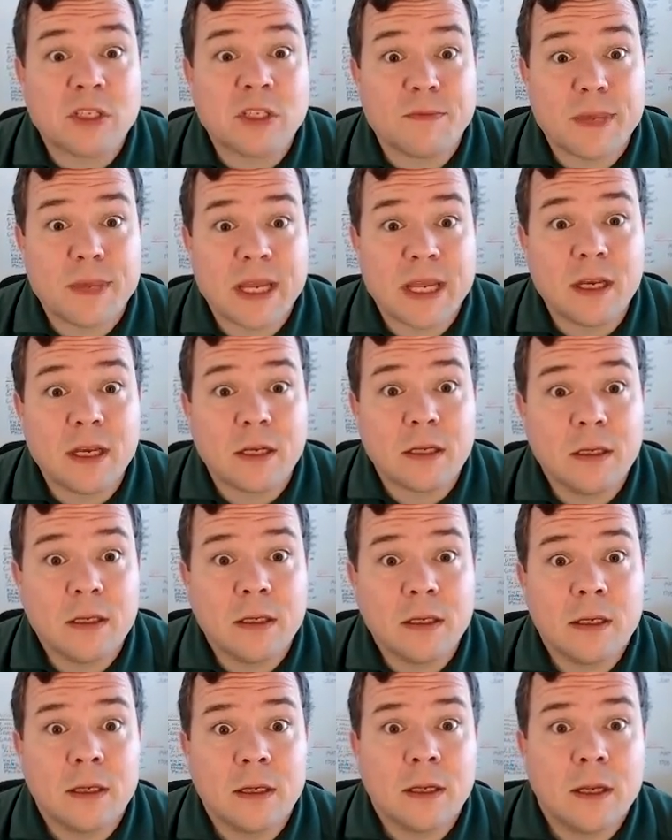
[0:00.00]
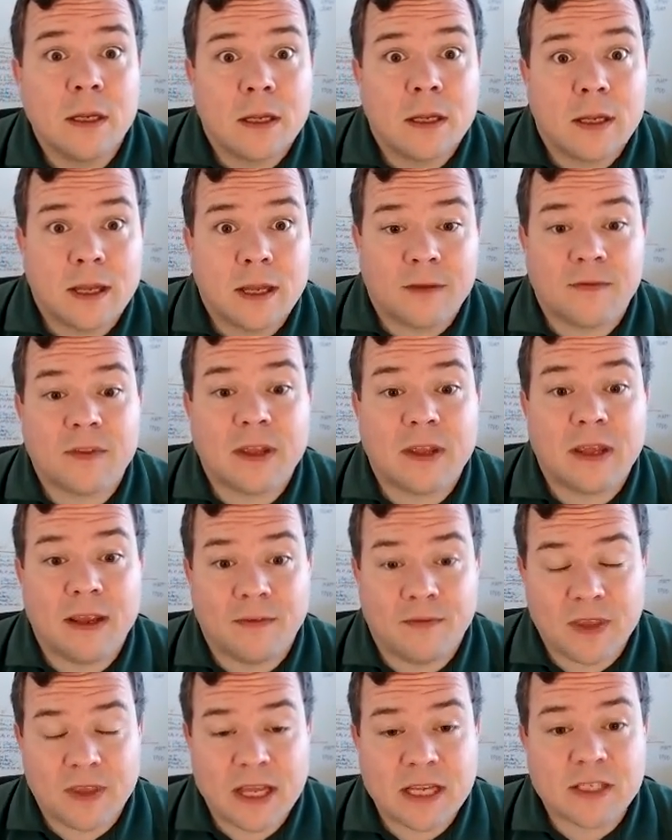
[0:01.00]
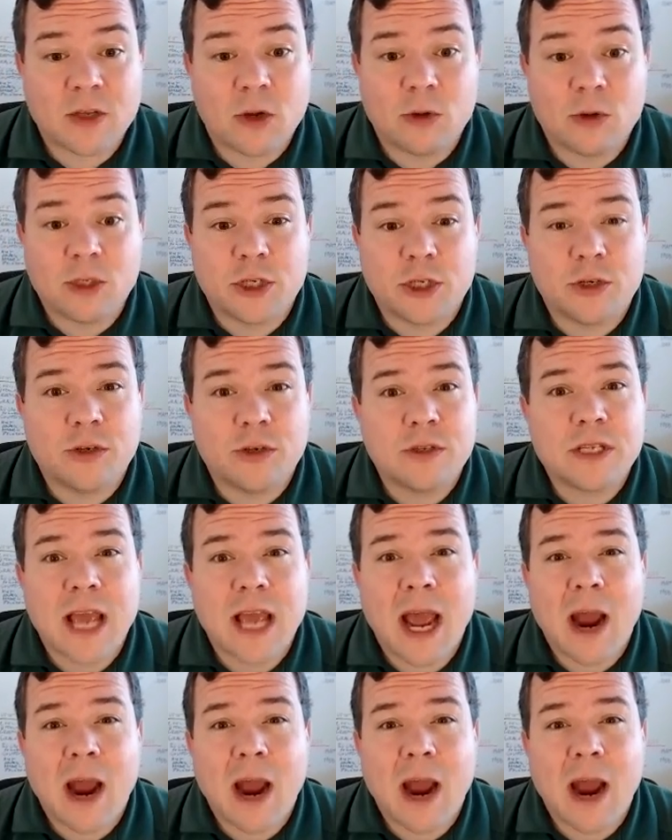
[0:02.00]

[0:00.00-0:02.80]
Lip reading: to meet if they so choose.